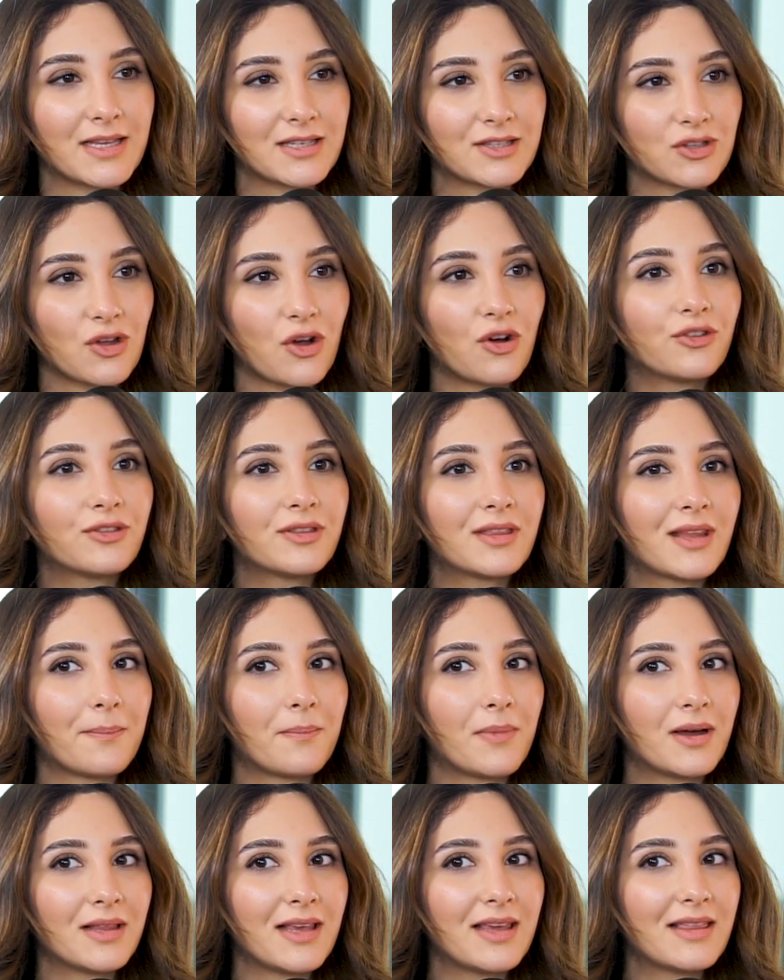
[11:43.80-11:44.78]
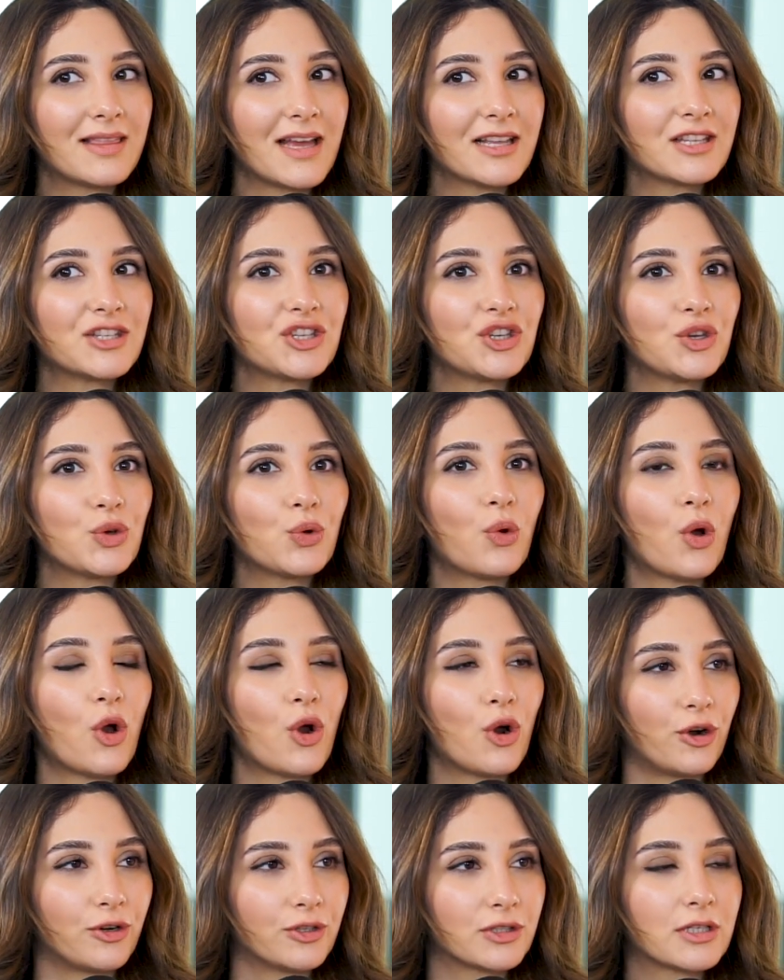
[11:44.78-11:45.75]
Based on the money that
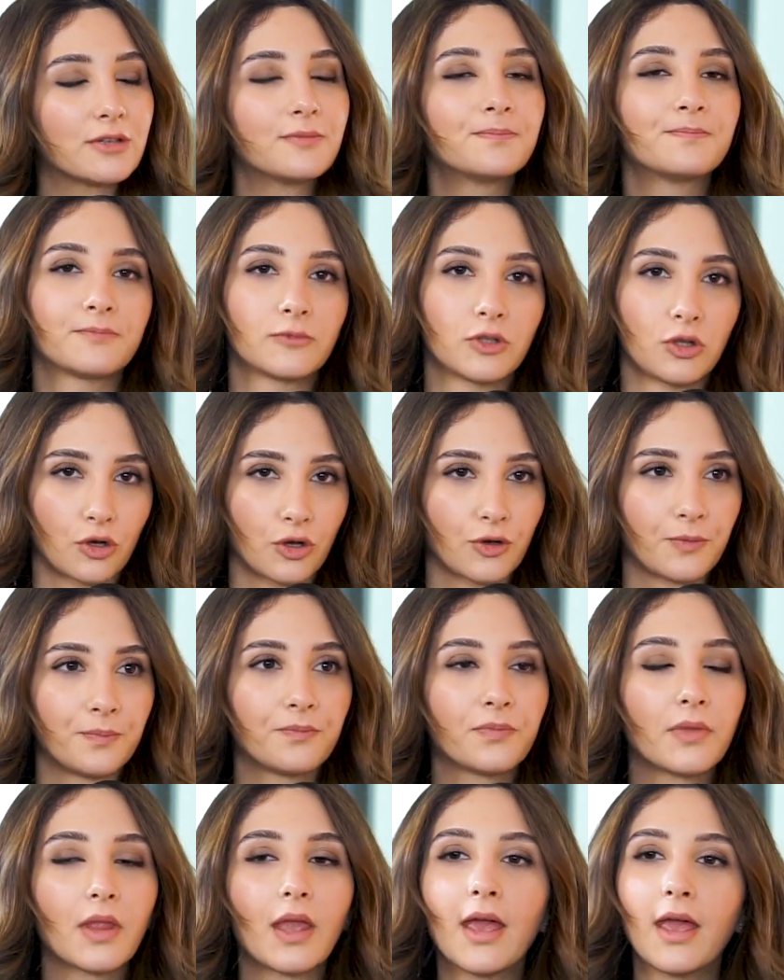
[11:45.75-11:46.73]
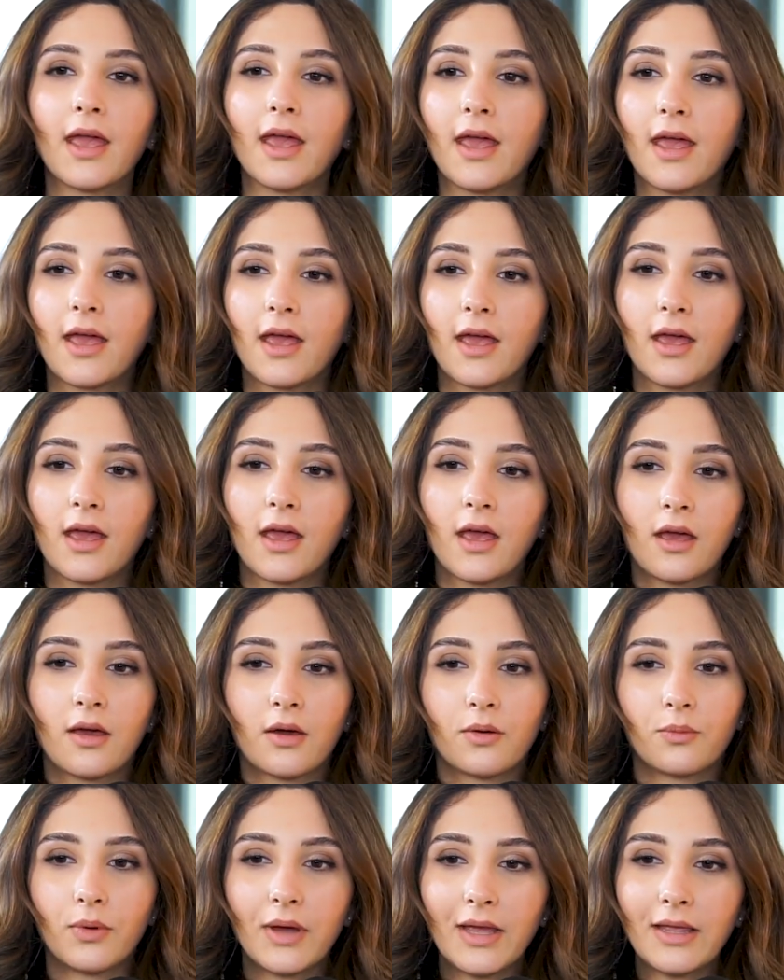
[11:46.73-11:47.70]
you earned. Look,
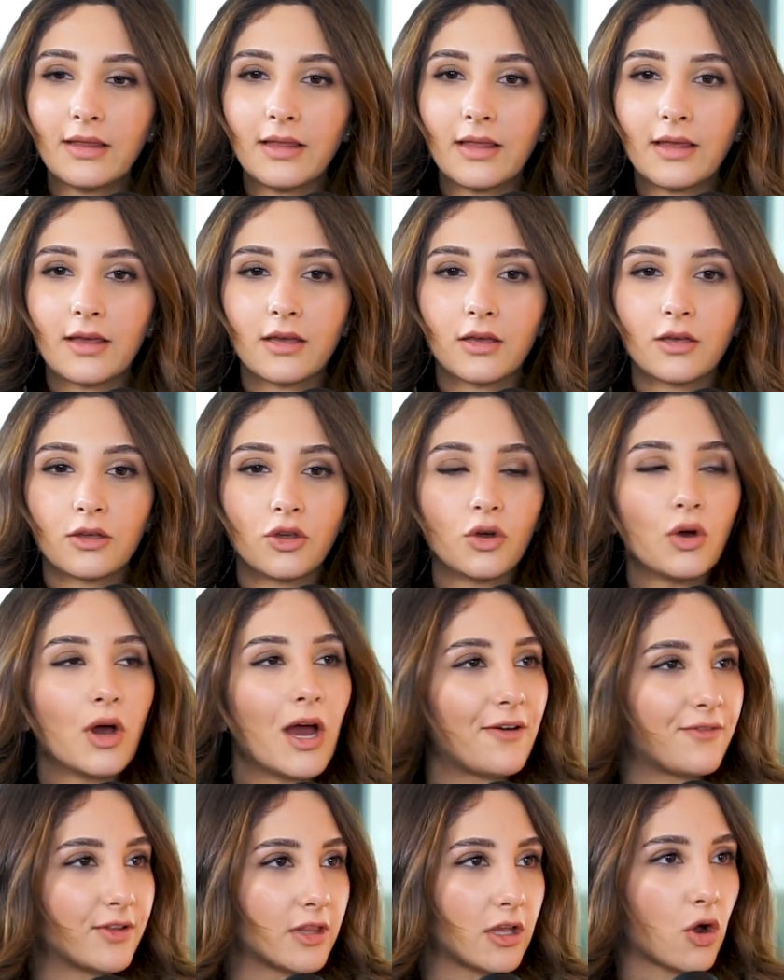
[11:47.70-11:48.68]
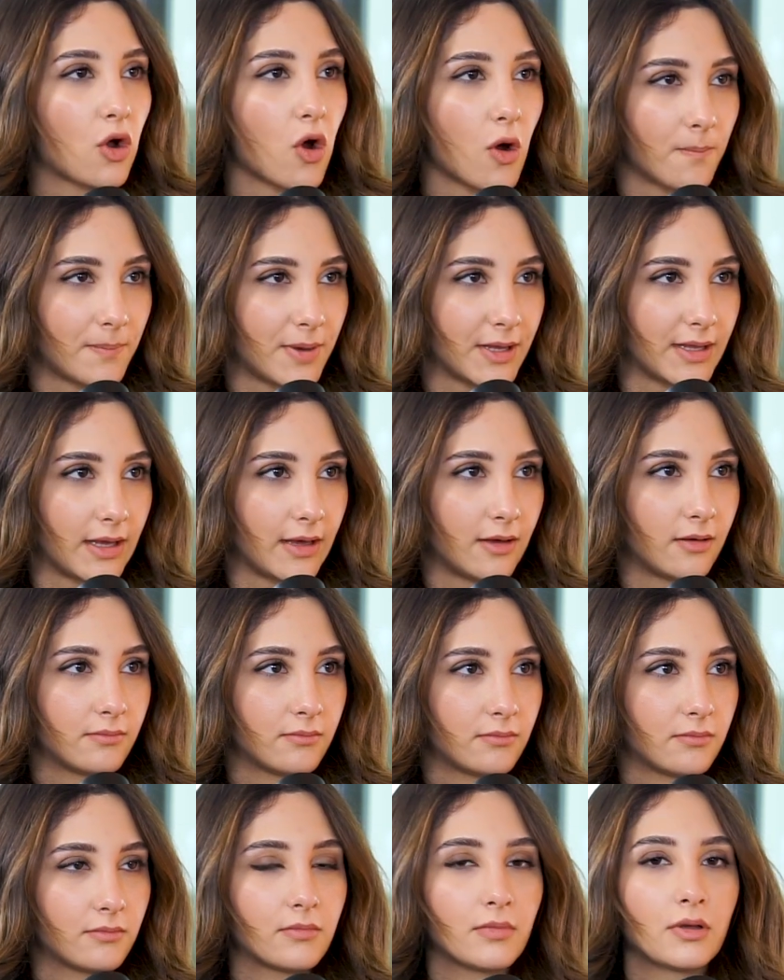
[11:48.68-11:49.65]
when you have a
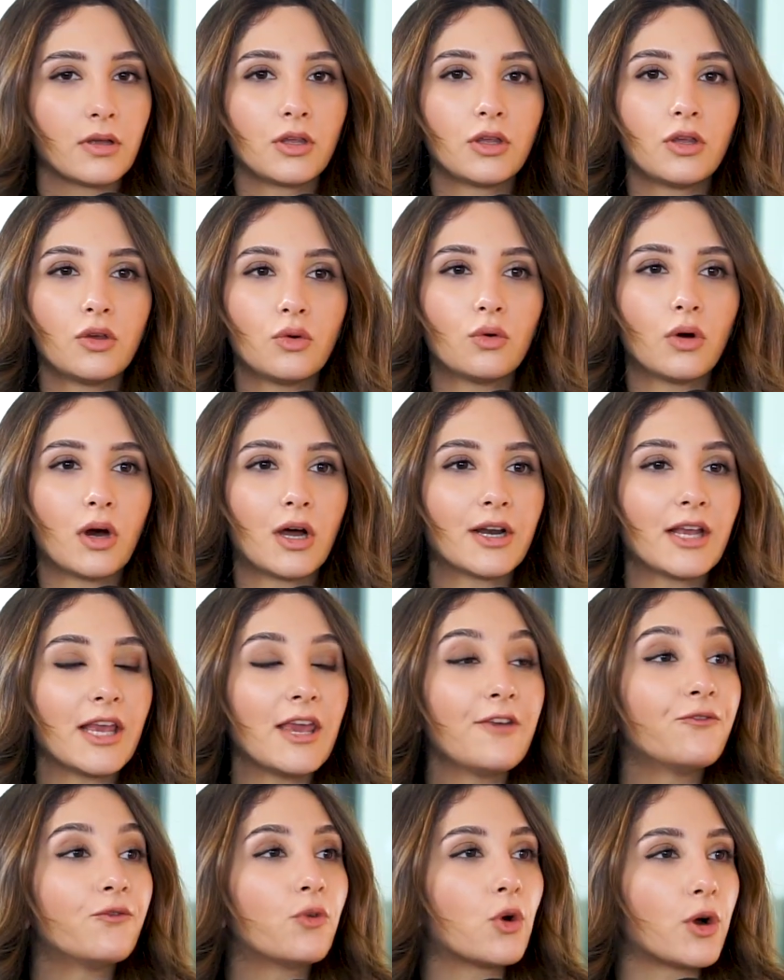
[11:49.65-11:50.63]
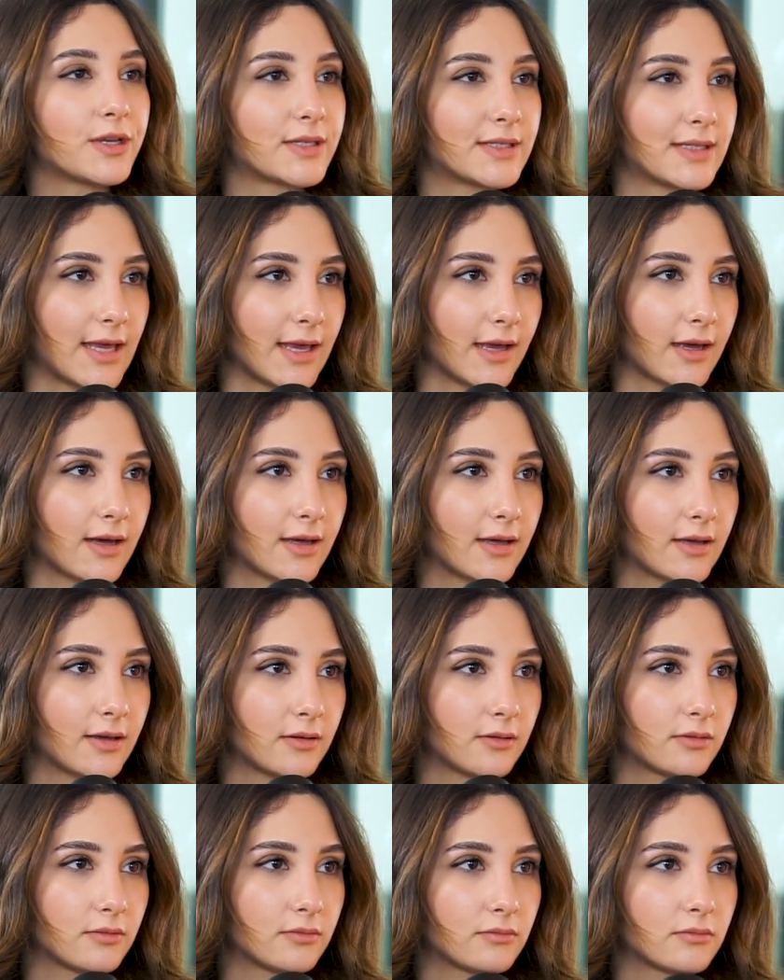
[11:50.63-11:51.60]
company, you are invoicing.
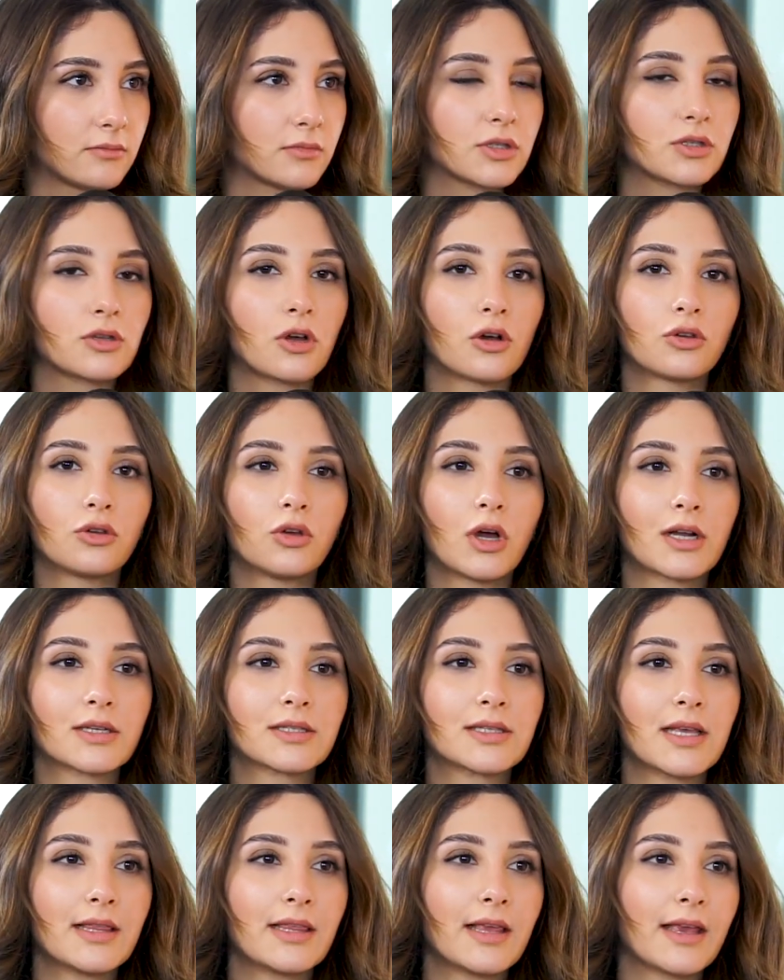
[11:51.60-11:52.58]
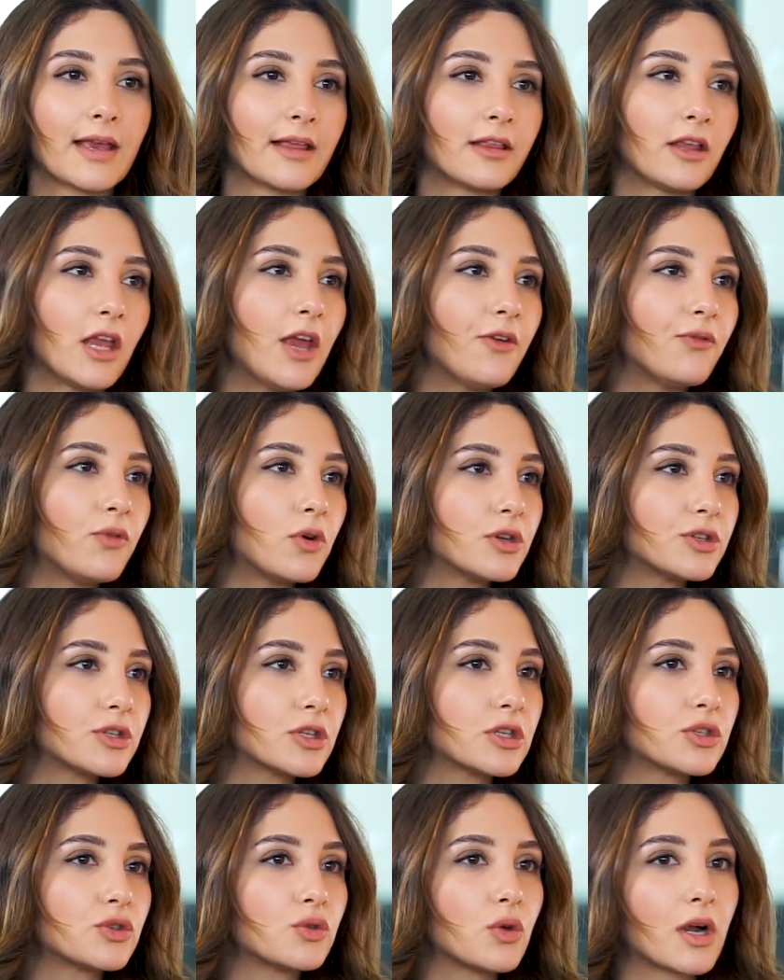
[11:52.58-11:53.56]
So you are sending an
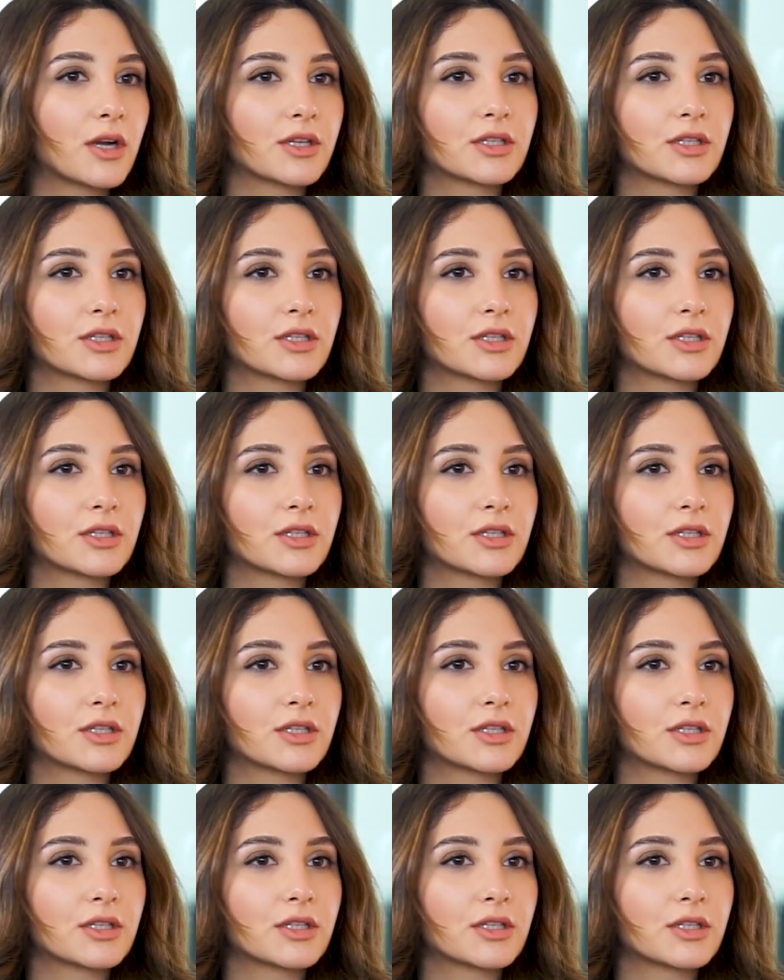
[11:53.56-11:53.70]
invoices,